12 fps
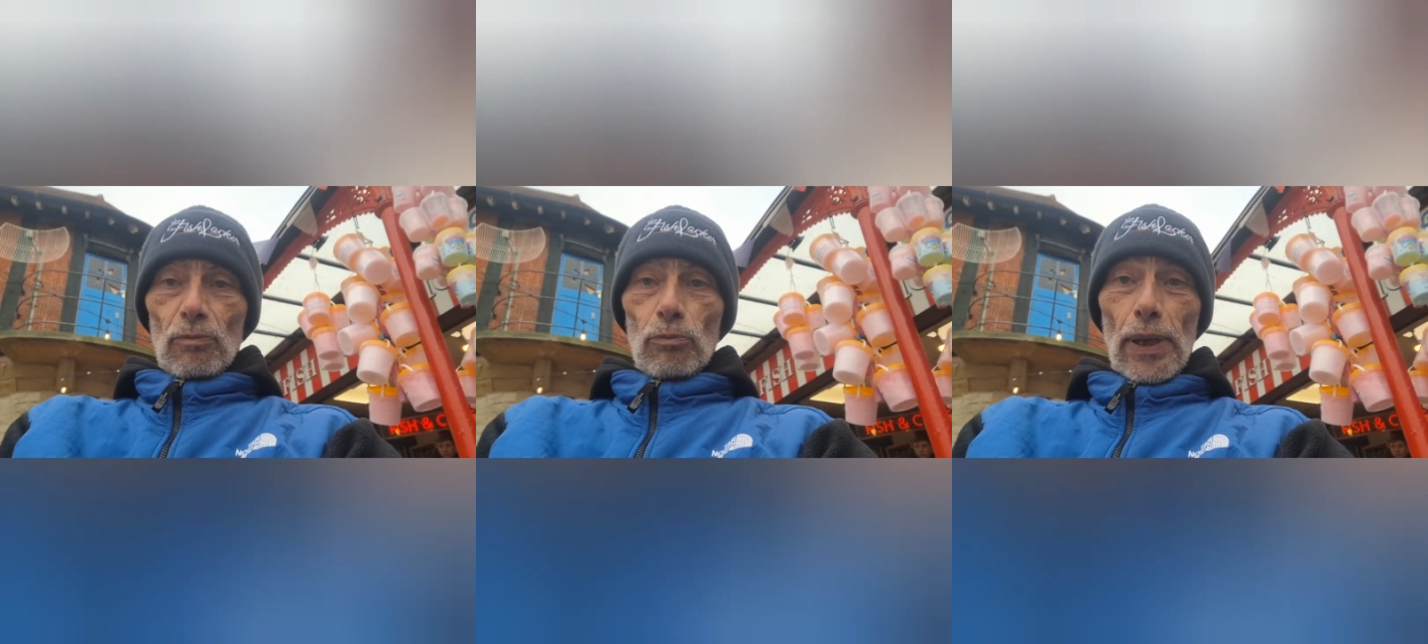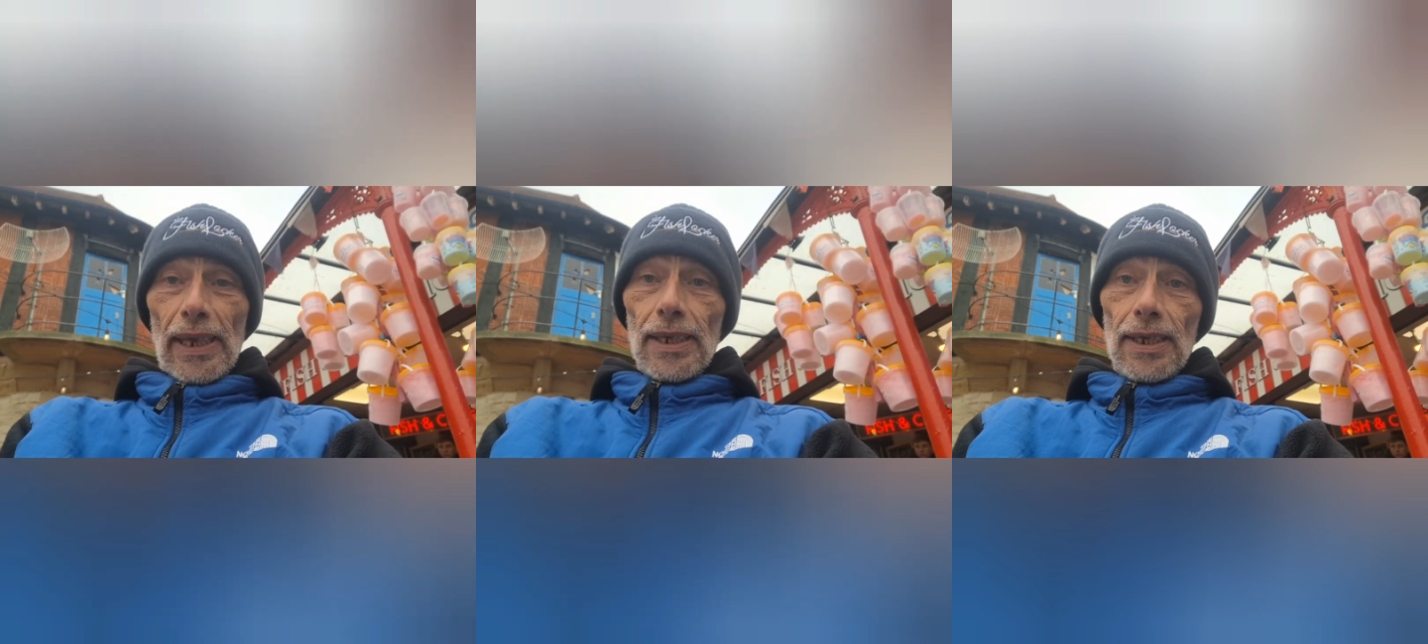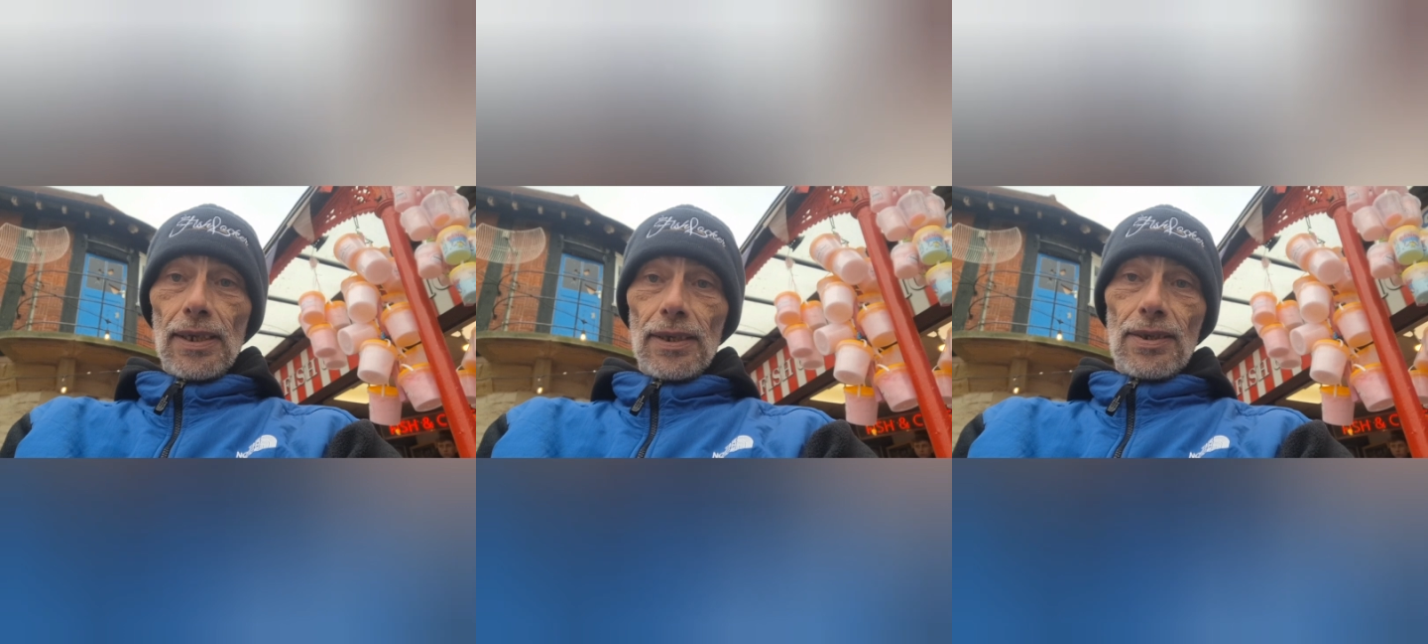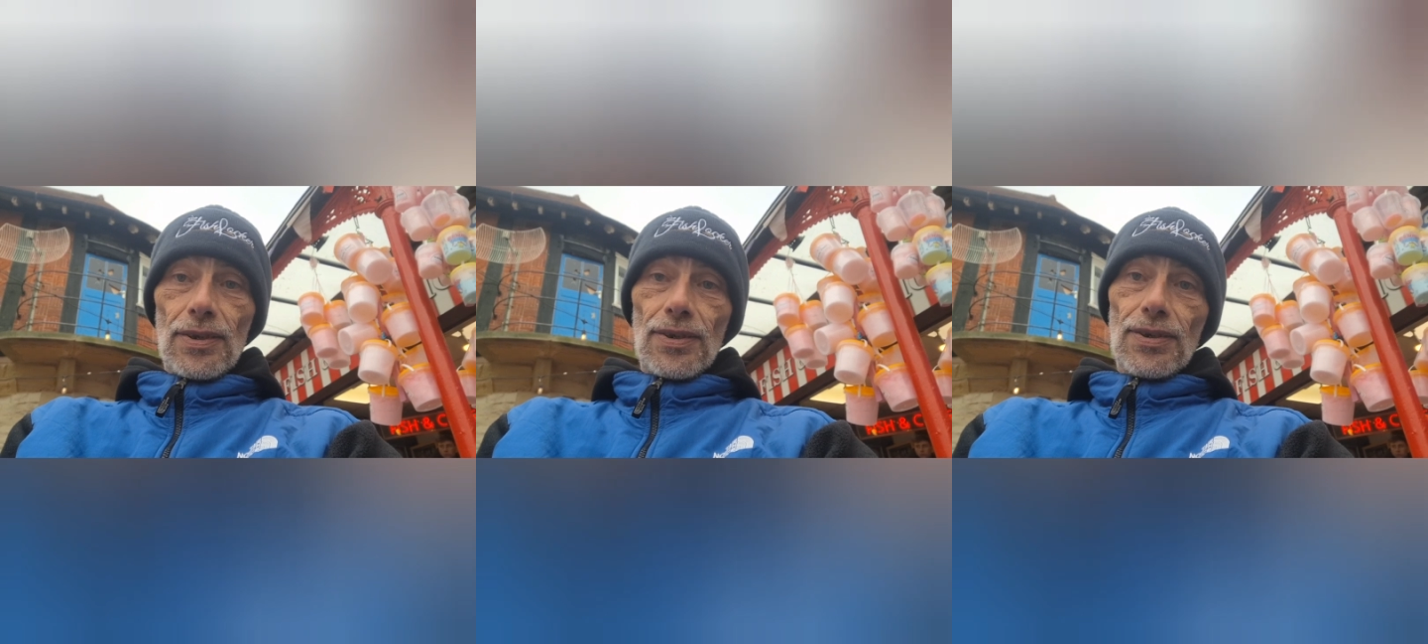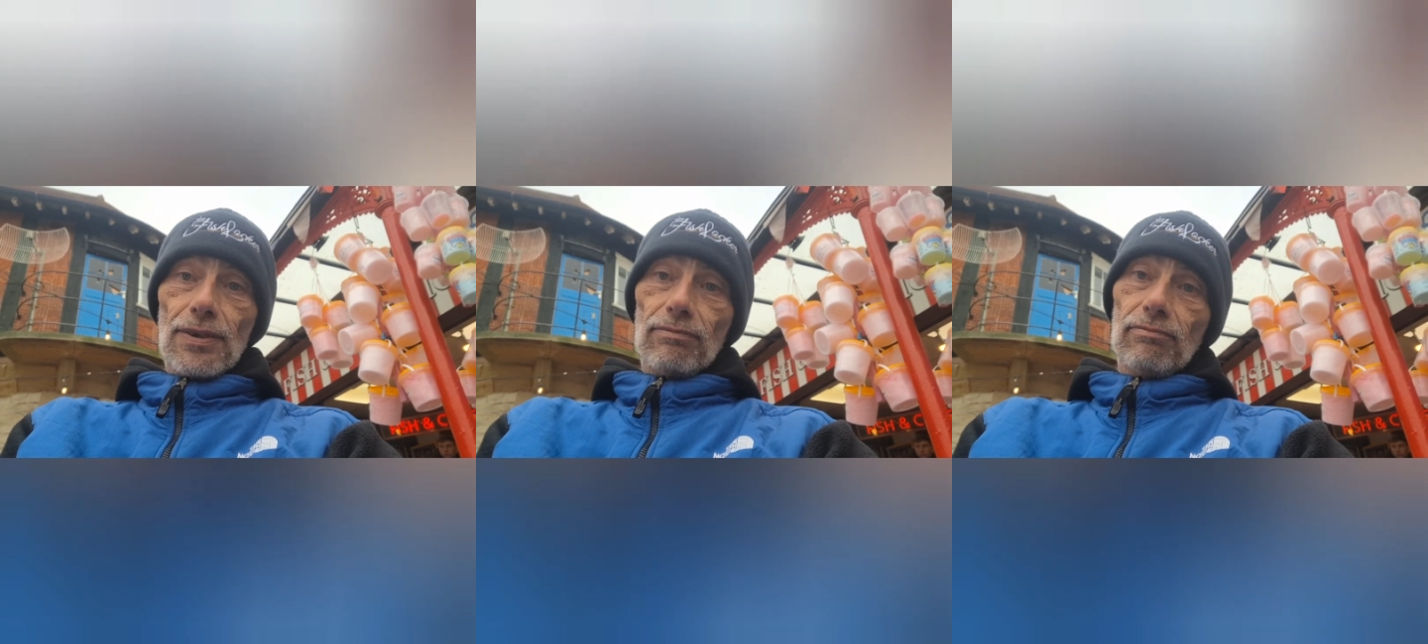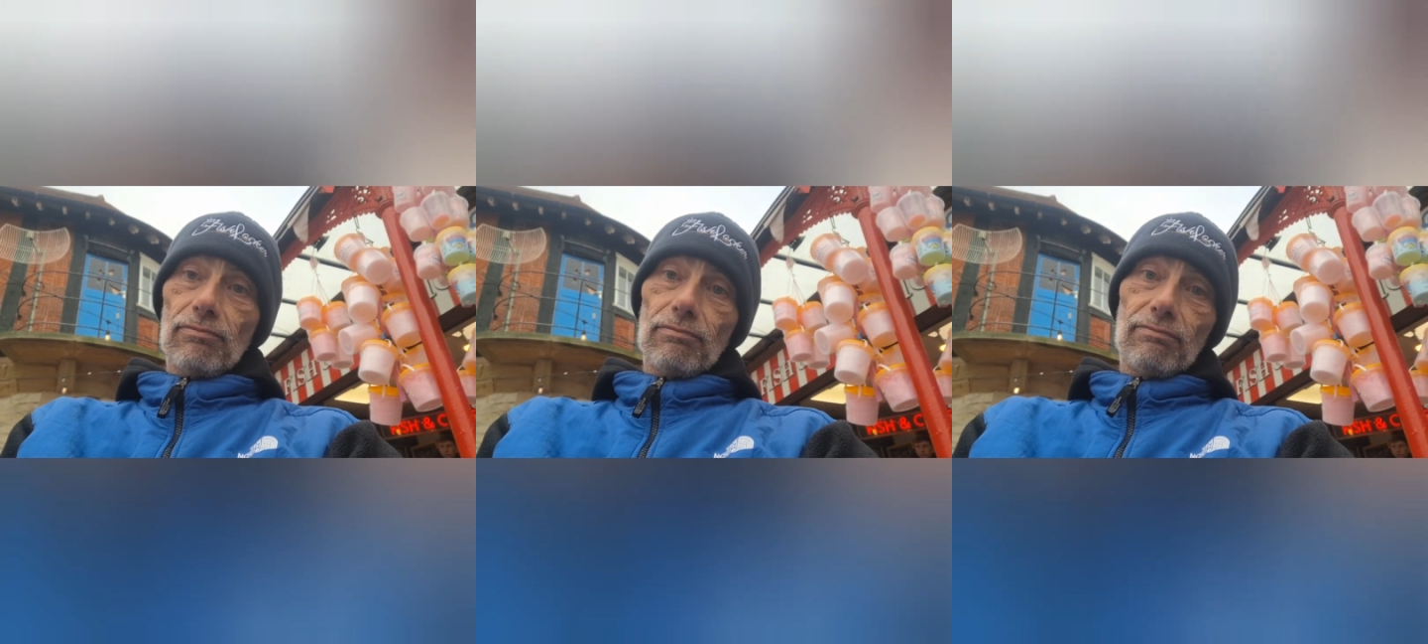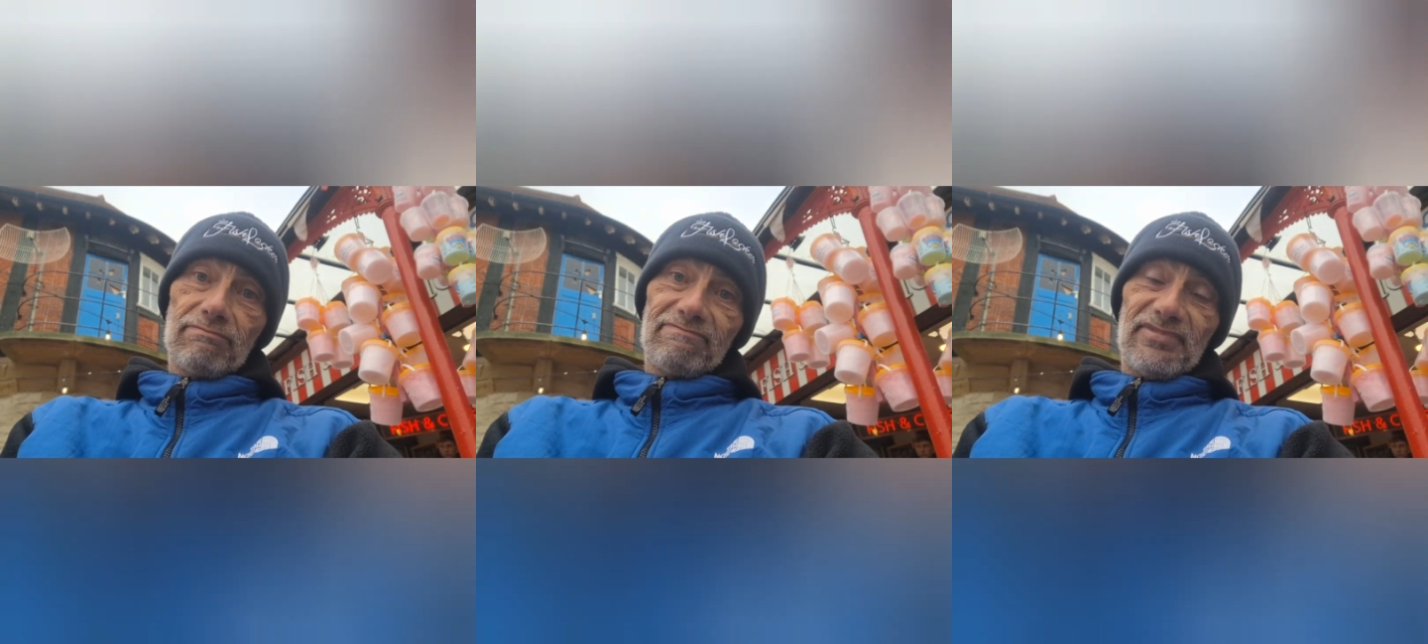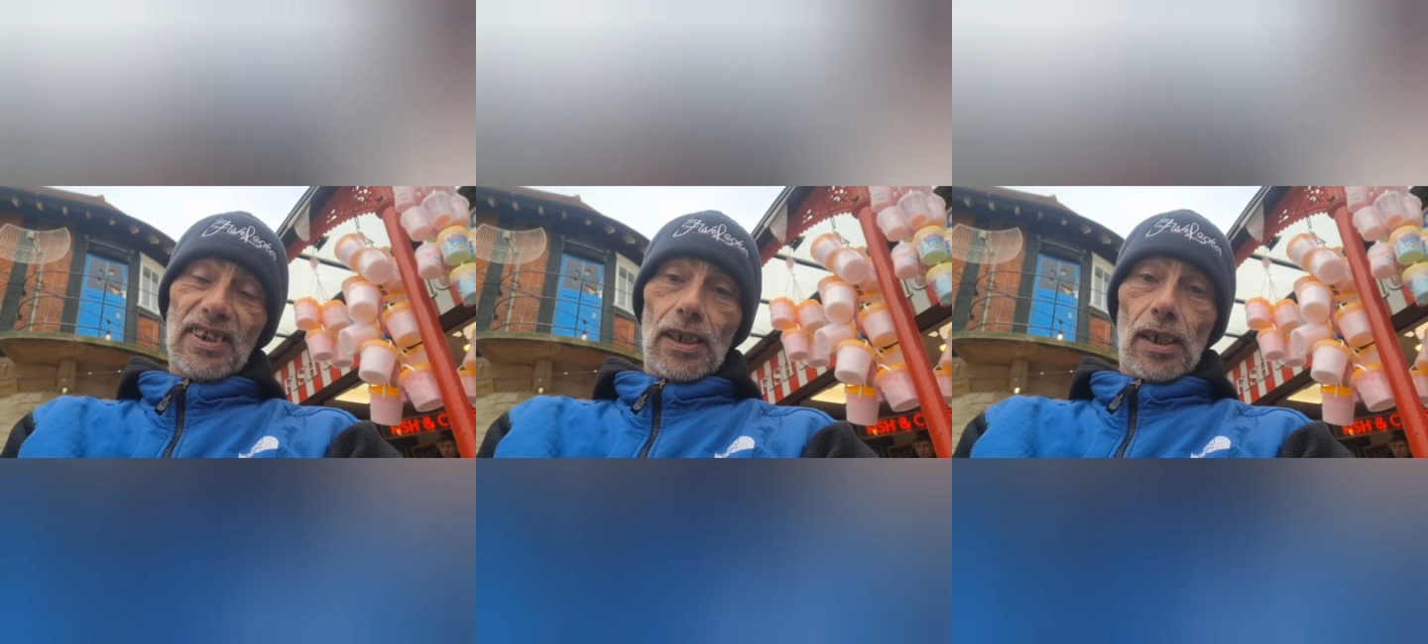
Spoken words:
Beads, you